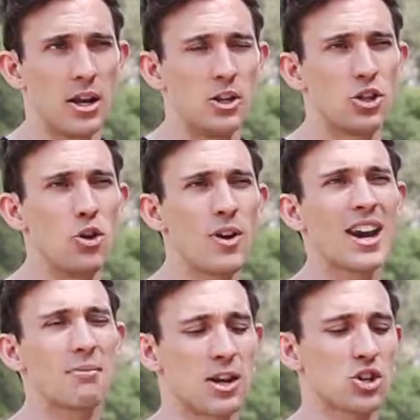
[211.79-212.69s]
So you got
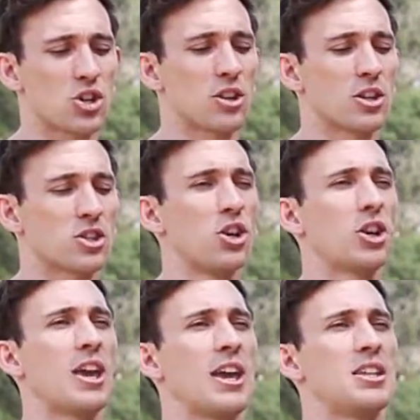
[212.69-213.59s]
to make sure that the
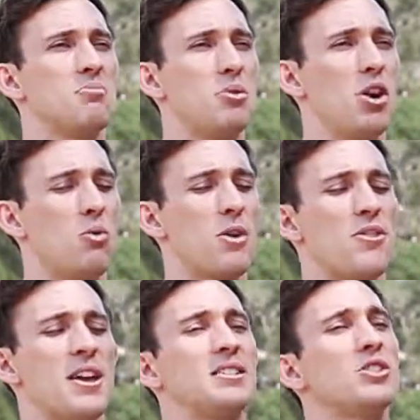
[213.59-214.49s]
circuit is built with
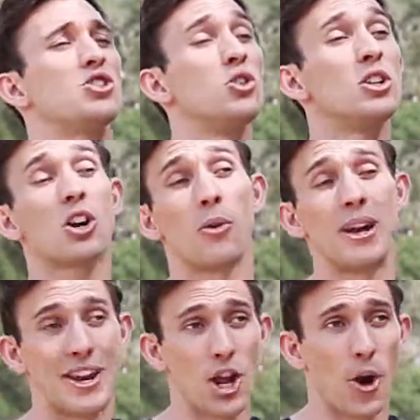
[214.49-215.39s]
things that the students
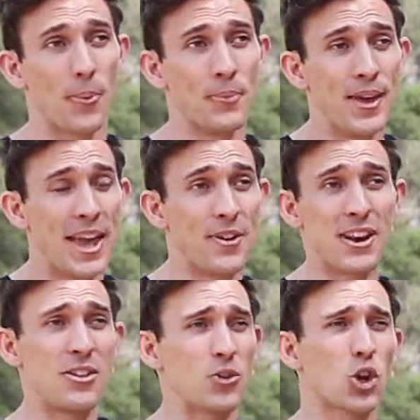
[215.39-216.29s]
already know. If
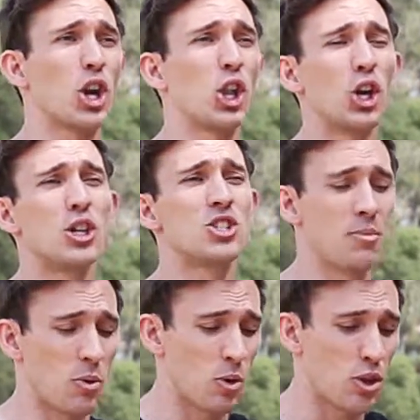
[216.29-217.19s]
anything, they're going to learn
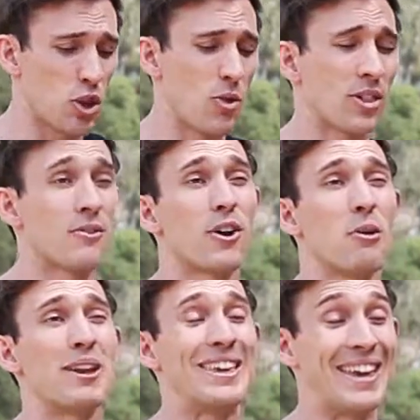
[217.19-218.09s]
something with you at the very
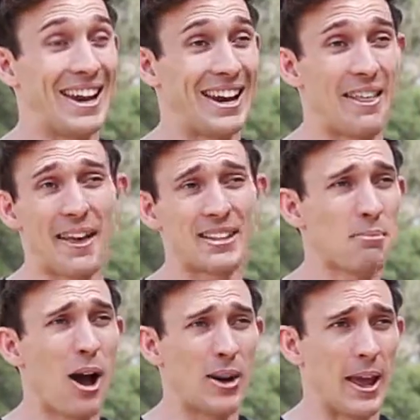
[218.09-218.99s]
beginning, and that's
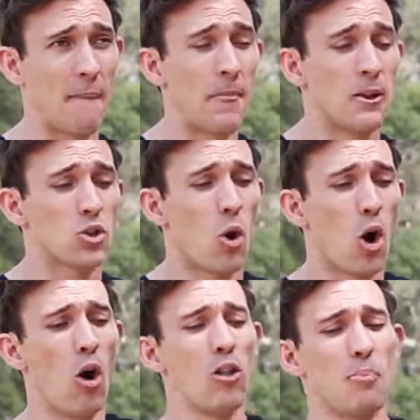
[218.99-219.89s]
about it. So
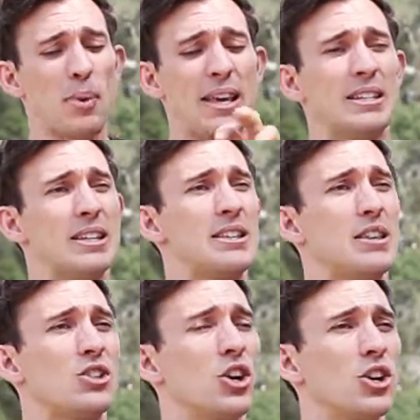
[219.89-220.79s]
all the pieces in
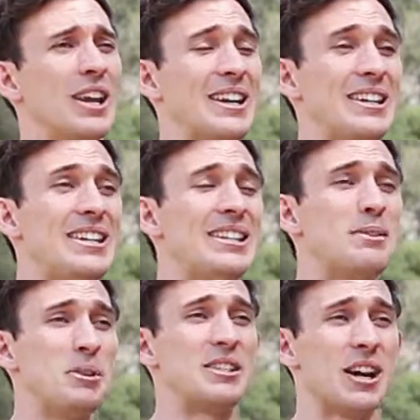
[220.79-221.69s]
the circuit need to
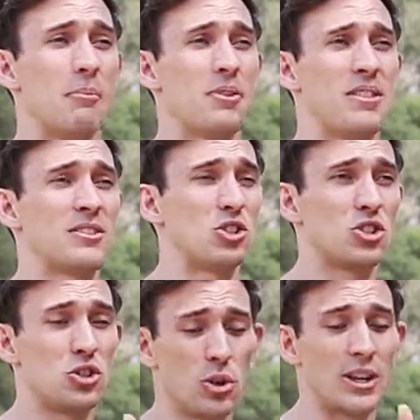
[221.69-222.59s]
be something that the
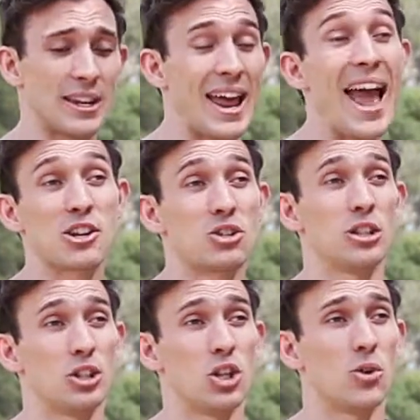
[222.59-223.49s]
student can
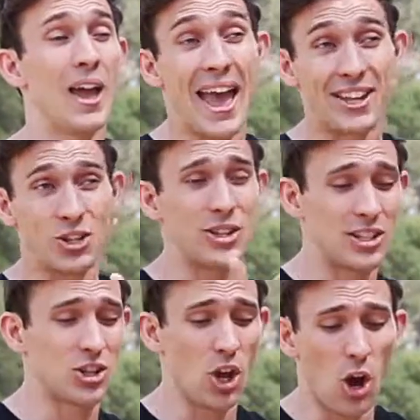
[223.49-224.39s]
actually do, and you need
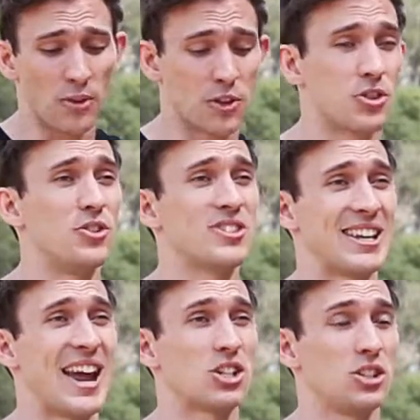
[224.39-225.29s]
to know that the students
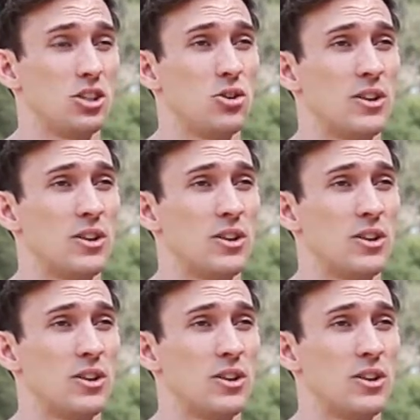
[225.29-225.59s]
can actually do